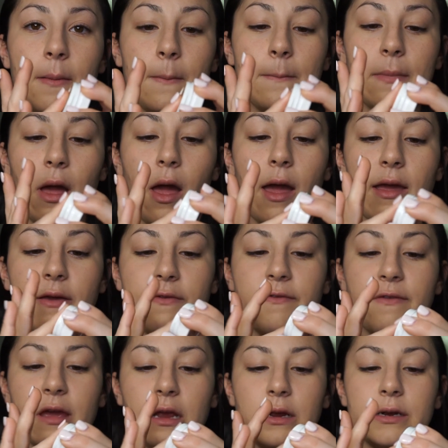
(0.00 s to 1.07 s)
my
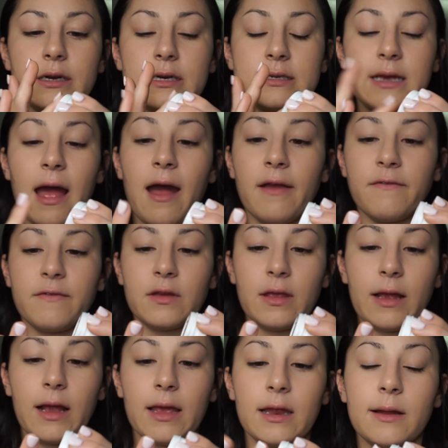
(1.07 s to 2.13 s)
finger because I feel
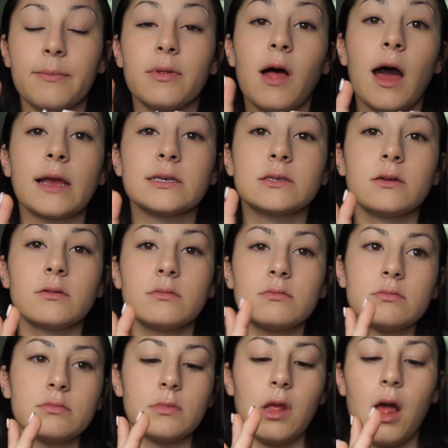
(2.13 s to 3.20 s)
like it applies
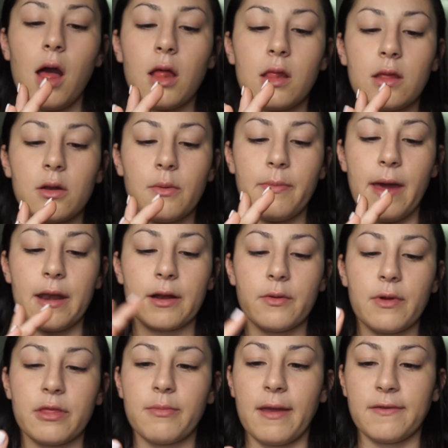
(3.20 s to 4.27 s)
a little better
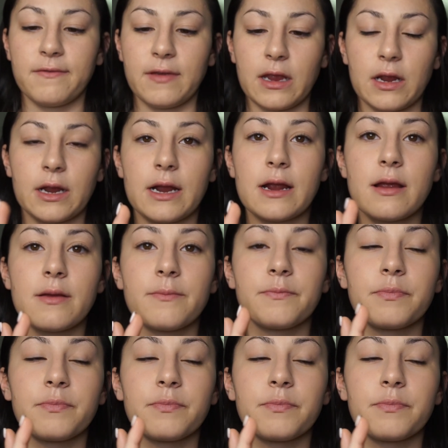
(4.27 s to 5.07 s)
with my finger.